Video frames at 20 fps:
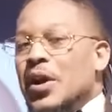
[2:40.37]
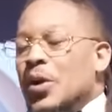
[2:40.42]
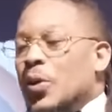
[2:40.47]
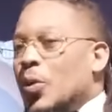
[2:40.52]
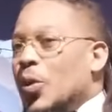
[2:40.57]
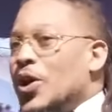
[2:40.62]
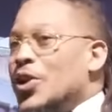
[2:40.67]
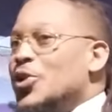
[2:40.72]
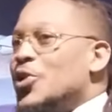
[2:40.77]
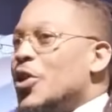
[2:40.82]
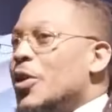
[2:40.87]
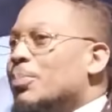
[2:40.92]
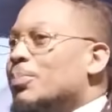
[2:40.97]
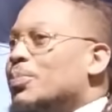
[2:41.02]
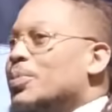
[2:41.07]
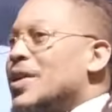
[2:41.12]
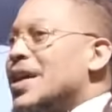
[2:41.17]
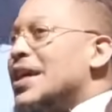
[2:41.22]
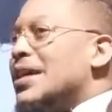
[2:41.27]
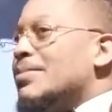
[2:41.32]
when you're
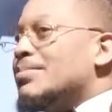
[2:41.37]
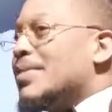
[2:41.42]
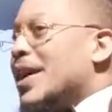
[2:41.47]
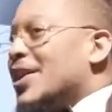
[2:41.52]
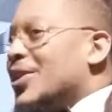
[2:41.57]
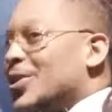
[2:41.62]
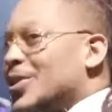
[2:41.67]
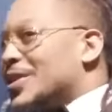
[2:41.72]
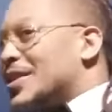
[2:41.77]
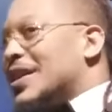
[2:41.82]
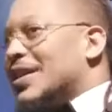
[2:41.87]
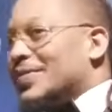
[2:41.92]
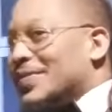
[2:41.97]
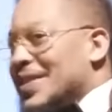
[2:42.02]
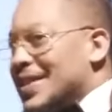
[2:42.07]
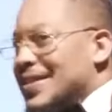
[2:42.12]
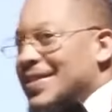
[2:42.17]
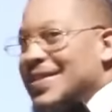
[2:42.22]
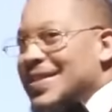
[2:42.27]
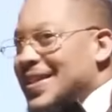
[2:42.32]
praying by yourself,
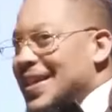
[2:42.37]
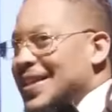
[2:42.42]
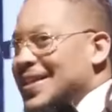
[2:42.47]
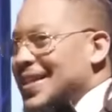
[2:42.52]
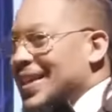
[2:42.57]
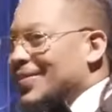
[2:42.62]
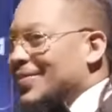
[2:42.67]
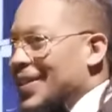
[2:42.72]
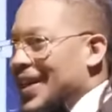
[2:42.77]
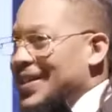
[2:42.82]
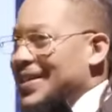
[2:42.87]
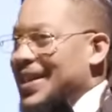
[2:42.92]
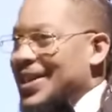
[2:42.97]
this is just advice.